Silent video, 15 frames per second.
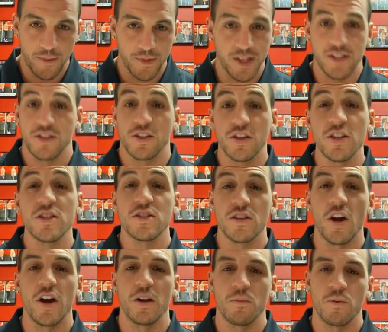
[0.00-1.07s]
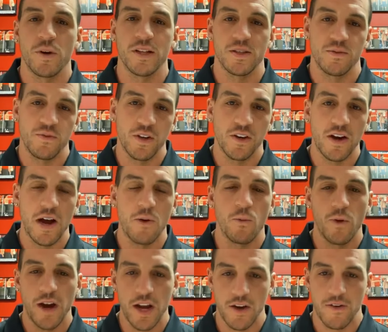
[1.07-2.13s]
But that's a good starting point to figure out
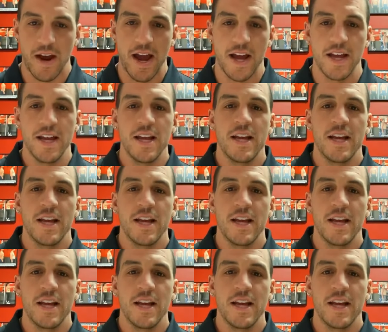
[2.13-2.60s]
where you're at